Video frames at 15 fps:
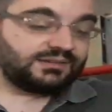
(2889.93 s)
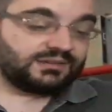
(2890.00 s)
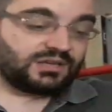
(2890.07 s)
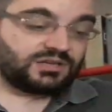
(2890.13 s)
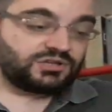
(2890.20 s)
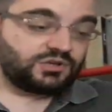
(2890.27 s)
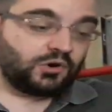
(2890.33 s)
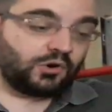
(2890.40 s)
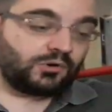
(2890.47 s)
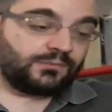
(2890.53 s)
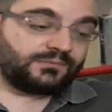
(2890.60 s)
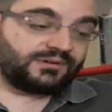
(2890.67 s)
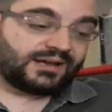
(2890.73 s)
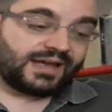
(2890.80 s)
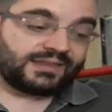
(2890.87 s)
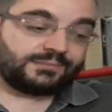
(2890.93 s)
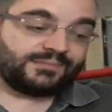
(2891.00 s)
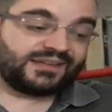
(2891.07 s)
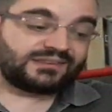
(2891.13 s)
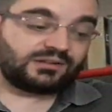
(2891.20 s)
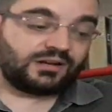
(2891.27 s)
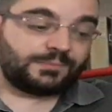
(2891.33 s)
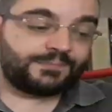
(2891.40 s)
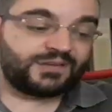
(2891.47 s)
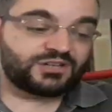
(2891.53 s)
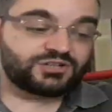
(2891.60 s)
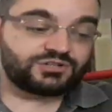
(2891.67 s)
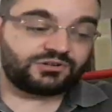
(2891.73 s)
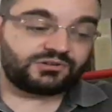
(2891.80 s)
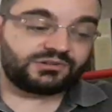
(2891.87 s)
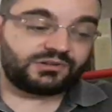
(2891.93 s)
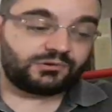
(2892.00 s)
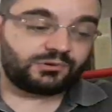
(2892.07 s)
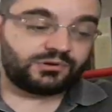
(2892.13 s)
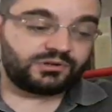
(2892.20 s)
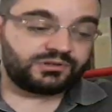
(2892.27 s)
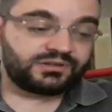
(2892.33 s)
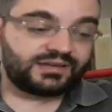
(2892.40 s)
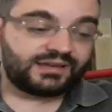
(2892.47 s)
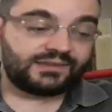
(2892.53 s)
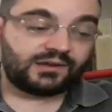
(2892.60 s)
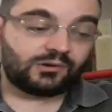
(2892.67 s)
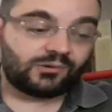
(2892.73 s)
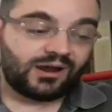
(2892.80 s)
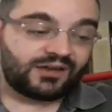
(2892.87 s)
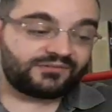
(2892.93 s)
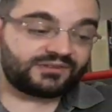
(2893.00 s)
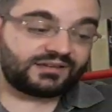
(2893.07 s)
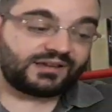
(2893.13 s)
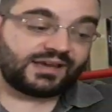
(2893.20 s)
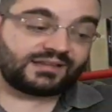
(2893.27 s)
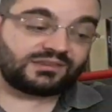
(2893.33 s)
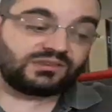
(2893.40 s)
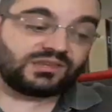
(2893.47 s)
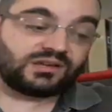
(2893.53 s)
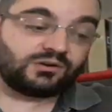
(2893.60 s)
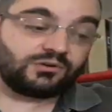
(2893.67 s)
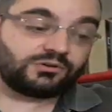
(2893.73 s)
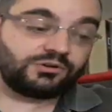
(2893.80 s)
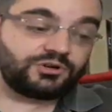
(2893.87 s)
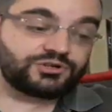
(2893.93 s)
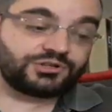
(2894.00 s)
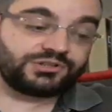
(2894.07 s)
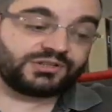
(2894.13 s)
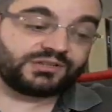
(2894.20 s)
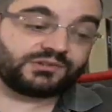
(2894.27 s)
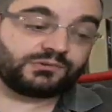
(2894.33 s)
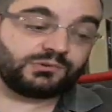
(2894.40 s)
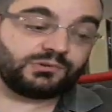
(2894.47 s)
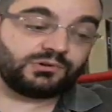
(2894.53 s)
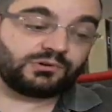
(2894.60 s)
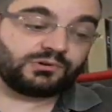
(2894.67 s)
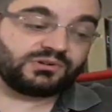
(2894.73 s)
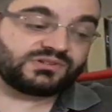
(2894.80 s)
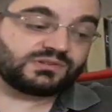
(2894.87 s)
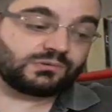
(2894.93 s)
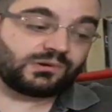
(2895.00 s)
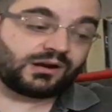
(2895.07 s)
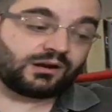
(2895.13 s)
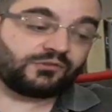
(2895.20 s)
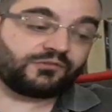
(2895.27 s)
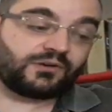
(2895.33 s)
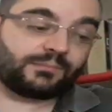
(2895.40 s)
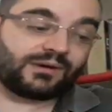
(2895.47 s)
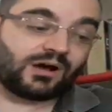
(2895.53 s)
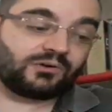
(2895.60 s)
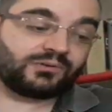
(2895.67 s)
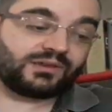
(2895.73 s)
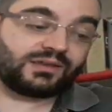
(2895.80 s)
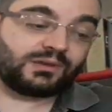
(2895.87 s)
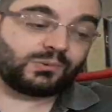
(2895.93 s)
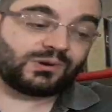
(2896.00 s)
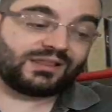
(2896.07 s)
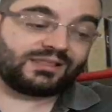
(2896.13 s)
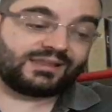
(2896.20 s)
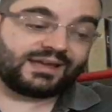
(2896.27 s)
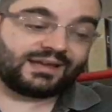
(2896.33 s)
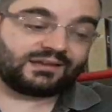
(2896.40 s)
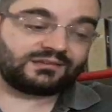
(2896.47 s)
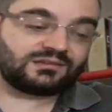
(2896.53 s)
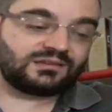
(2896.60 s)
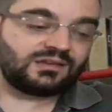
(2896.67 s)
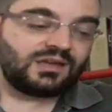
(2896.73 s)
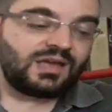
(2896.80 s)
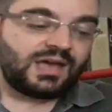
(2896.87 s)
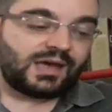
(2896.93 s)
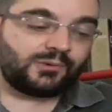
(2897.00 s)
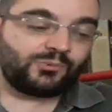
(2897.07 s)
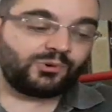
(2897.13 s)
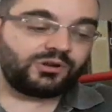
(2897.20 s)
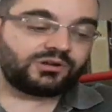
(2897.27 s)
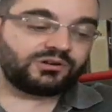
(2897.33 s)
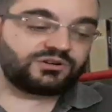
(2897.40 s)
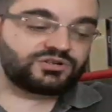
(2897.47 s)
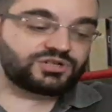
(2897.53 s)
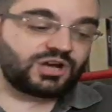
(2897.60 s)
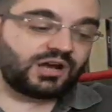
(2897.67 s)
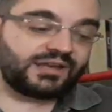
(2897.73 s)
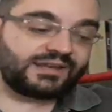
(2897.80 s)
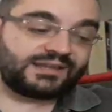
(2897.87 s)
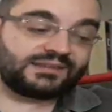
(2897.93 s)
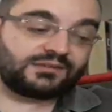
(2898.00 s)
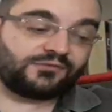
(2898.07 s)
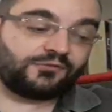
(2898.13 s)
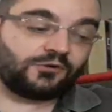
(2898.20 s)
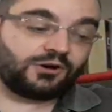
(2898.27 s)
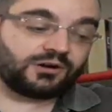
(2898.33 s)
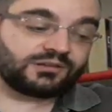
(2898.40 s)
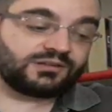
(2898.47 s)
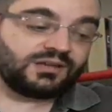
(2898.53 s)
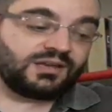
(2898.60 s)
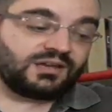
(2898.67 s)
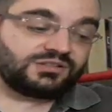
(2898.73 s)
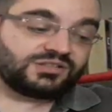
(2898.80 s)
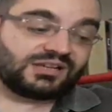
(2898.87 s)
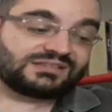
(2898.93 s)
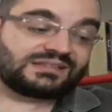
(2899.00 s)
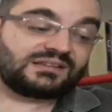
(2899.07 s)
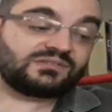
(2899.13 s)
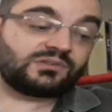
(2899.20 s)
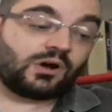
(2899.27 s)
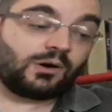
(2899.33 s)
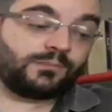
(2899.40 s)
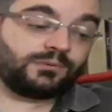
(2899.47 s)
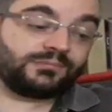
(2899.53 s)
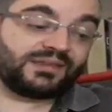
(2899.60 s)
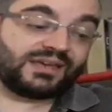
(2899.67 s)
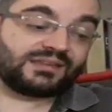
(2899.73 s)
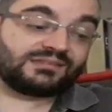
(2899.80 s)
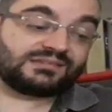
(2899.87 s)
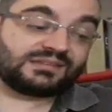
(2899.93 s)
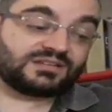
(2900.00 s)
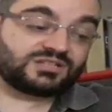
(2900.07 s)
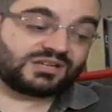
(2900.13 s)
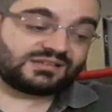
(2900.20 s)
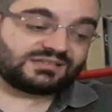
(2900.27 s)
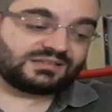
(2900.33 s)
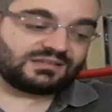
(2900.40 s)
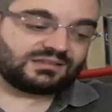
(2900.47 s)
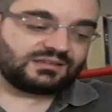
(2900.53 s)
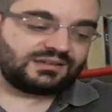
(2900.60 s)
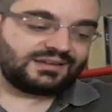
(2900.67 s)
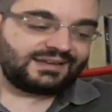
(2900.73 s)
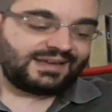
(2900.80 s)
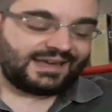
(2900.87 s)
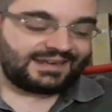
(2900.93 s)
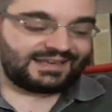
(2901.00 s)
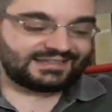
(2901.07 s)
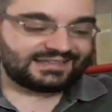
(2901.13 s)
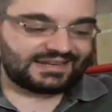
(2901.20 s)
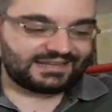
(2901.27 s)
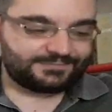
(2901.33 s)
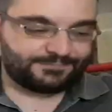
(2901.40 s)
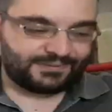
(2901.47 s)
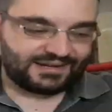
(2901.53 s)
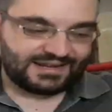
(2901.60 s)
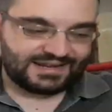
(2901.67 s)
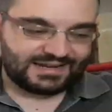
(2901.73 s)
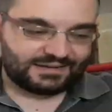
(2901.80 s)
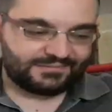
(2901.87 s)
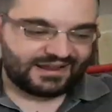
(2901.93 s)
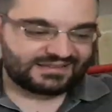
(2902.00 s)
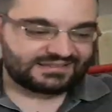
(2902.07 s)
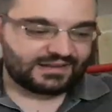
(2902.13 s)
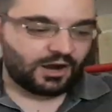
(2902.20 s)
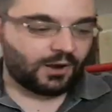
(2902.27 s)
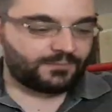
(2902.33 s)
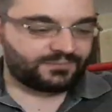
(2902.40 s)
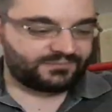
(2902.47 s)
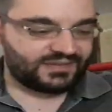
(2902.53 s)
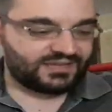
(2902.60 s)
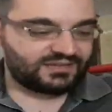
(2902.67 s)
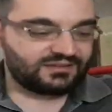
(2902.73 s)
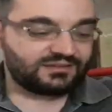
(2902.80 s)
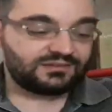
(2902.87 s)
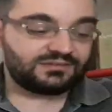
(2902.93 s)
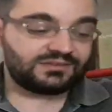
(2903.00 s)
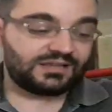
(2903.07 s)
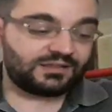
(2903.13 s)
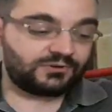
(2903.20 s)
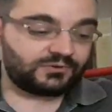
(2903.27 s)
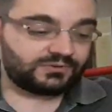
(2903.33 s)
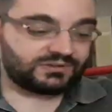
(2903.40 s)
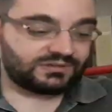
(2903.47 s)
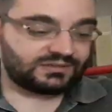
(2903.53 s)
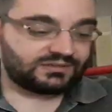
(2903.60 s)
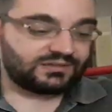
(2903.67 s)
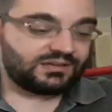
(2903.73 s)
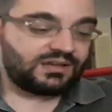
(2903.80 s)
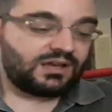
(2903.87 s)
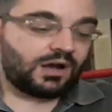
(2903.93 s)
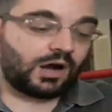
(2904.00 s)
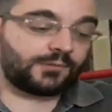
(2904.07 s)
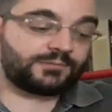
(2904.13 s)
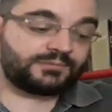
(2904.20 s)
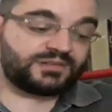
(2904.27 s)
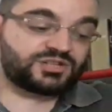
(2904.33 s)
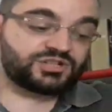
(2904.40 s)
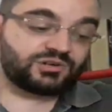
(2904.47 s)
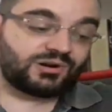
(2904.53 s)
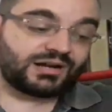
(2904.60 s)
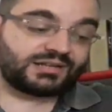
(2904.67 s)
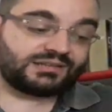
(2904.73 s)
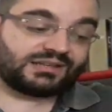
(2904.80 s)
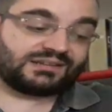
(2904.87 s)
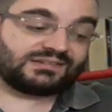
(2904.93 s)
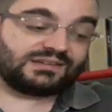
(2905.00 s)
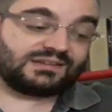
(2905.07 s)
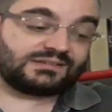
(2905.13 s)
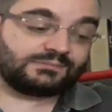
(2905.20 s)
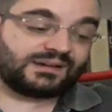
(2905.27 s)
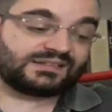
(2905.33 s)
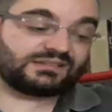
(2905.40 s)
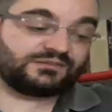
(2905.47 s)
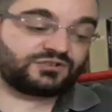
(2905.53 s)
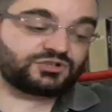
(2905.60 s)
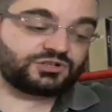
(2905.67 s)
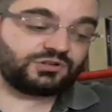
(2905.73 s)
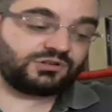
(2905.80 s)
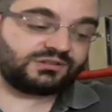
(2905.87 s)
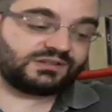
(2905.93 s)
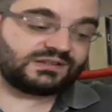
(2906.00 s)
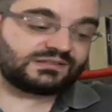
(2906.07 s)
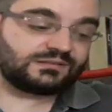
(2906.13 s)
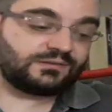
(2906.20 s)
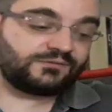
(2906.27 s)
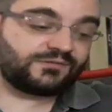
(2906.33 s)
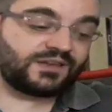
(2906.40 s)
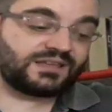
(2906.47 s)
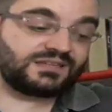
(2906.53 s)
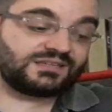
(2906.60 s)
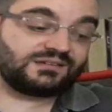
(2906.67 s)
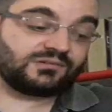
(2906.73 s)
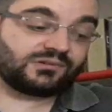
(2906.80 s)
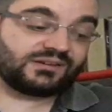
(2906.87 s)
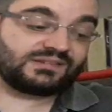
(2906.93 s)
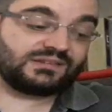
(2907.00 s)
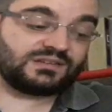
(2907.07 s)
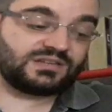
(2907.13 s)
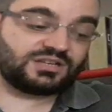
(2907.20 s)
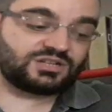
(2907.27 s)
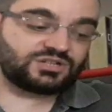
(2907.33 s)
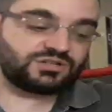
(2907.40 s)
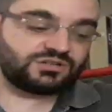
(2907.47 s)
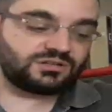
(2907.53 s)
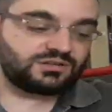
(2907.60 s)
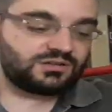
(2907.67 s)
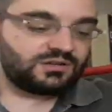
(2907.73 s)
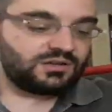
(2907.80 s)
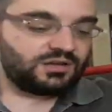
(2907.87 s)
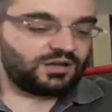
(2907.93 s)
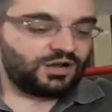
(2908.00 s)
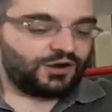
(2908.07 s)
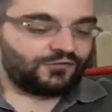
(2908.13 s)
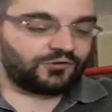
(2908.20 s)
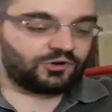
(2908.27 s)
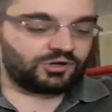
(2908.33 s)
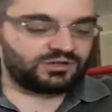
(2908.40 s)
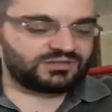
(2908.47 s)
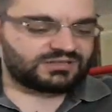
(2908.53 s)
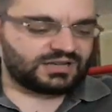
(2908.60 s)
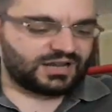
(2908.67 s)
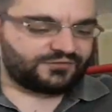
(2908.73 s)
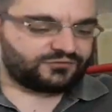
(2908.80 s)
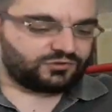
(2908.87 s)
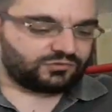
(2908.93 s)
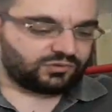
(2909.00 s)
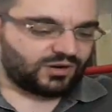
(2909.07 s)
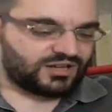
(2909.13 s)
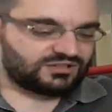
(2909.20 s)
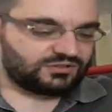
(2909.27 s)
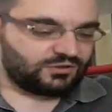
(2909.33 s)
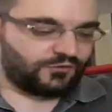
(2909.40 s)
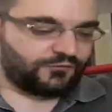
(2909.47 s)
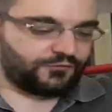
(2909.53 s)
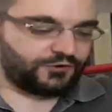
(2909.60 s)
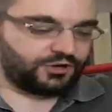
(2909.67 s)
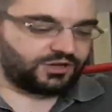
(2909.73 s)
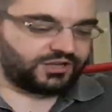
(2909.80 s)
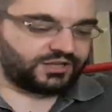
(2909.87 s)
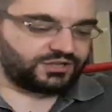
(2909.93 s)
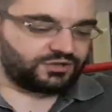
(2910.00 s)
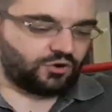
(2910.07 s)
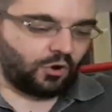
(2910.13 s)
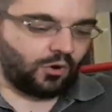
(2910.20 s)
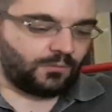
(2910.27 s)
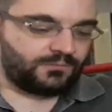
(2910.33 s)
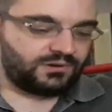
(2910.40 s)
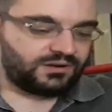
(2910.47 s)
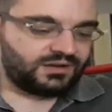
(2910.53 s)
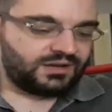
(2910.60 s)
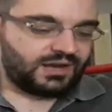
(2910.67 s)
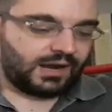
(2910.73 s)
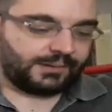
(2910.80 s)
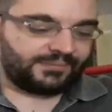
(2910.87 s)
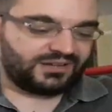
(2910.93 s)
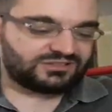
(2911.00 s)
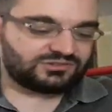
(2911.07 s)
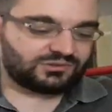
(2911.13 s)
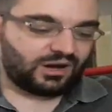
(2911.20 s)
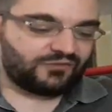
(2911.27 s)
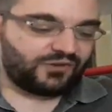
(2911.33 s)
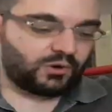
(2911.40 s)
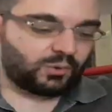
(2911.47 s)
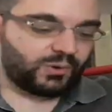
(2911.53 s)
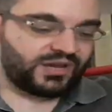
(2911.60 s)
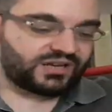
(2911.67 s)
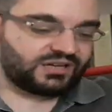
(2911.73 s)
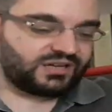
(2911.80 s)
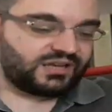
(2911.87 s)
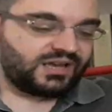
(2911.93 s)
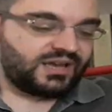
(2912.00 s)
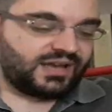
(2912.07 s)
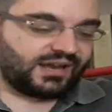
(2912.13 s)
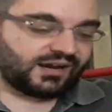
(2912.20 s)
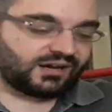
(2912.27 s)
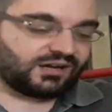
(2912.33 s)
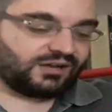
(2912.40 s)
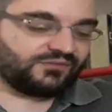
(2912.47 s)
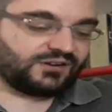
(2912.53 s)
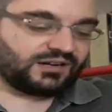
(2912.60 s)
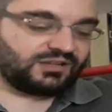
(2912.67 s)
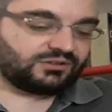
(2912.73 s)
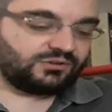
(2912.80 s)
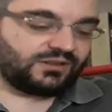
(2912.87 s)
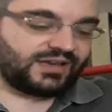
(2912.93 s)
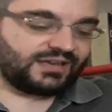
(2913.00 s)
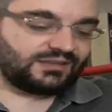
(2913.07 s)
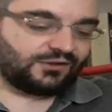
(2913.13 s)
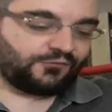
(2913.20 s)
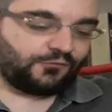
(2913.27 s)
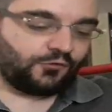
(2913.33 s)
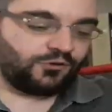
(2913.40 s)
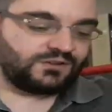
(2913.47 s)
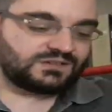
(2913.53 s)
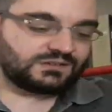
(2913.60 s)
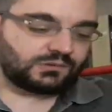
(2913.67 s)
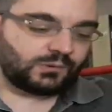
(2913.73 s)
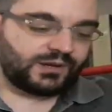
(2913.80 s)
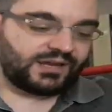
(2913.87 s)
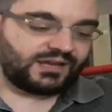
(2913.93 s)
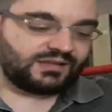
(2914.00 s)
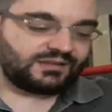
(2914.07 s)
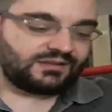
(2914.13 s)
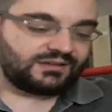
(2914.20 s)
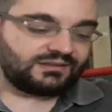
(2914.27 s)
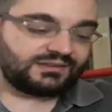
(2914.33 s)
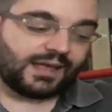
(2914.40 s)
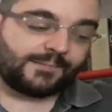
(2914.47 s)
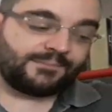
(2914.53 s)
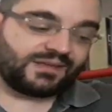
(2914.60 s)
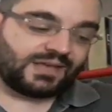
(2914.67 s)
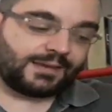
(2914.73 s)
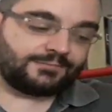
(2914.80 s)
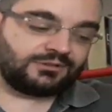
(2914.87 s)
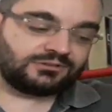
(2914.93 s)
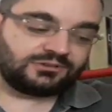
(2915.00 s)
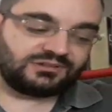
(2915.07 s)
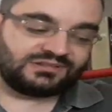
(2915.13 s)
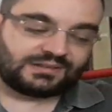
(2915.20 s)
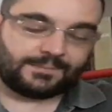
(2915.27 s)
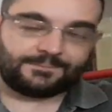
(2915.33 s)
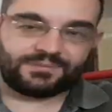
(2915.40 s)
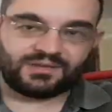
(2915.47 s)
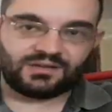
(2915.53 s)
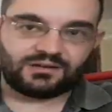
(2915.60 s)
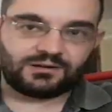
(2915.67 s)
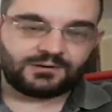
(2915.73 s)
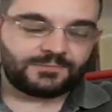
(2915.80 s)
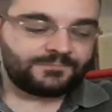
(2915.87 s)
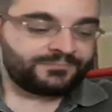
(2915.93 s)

The gnome had mentally pictured the route and arrived at the conclusion that the 2 routes were of about equal length and would conjoin at the fort, just as Obmi had suggested. "An excellent plan, Master Obmi. The loot." Obmi shrugged his massive shoulders, feigning resignation. "For once I have to trust you fully, gnome. I must travel quickly and cleverly to lay the false trail, then be able to disappear.